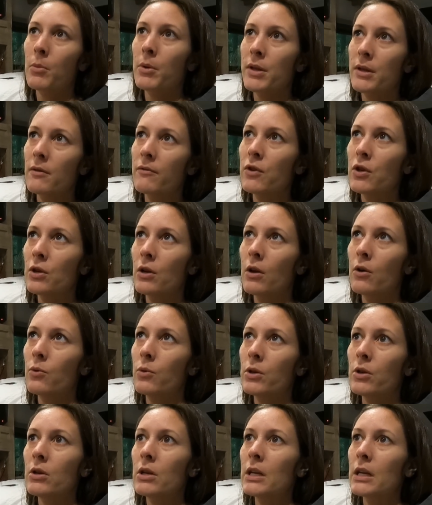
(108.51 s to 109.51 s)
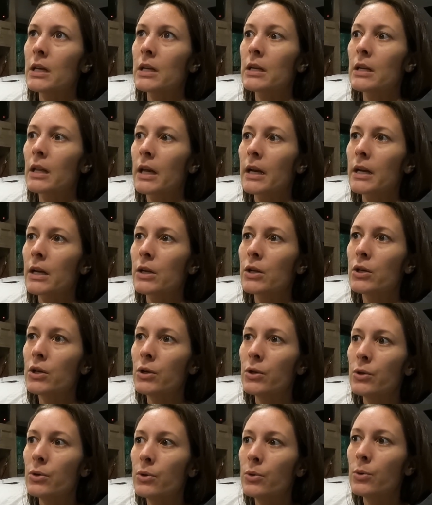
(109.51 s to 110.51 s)
Most of you know when you get like a
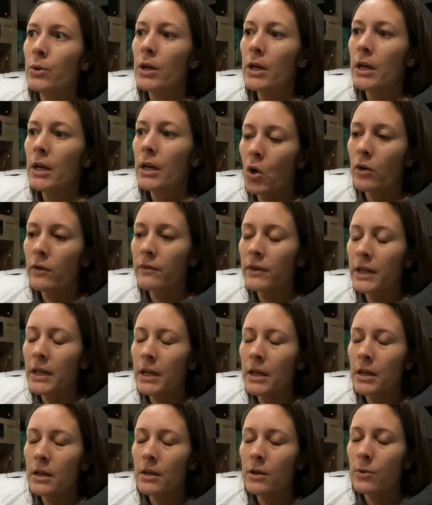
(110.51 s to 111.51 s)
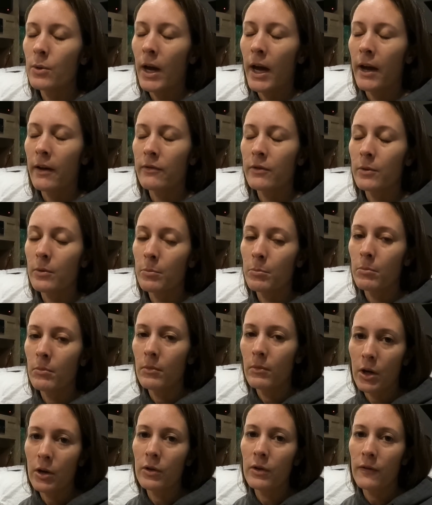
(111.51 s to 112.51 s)
new R V, you have to
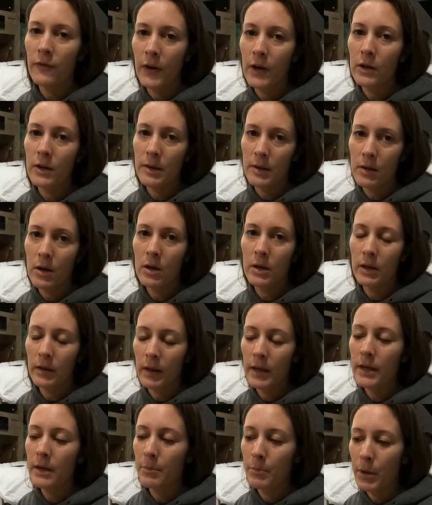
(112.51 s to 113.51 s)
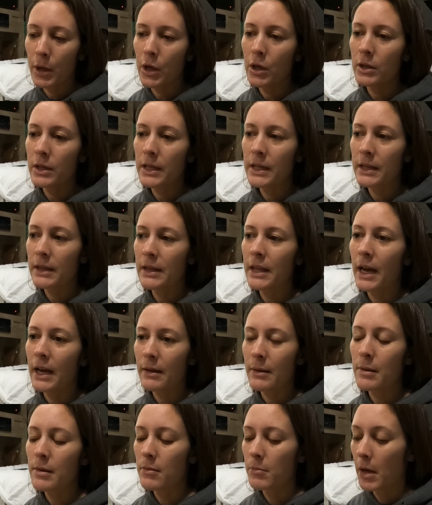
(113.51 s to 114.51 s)
turn the furnace on and let it burn to get
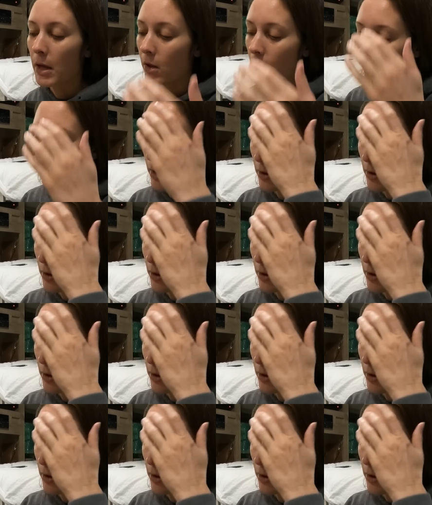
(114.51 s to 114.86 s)
that smell